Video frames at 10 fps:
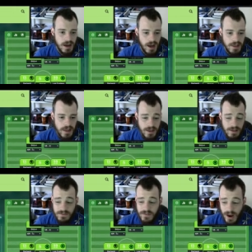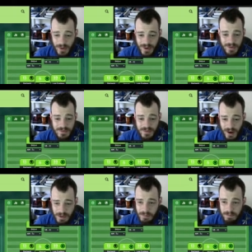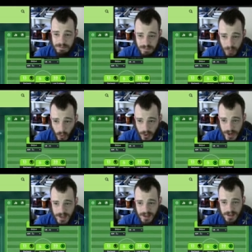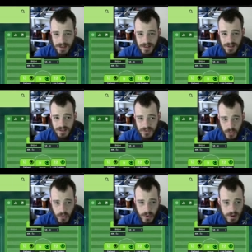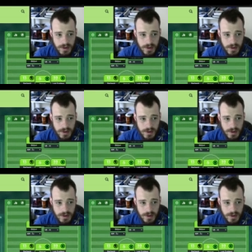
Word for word: and then a very, very boring draw.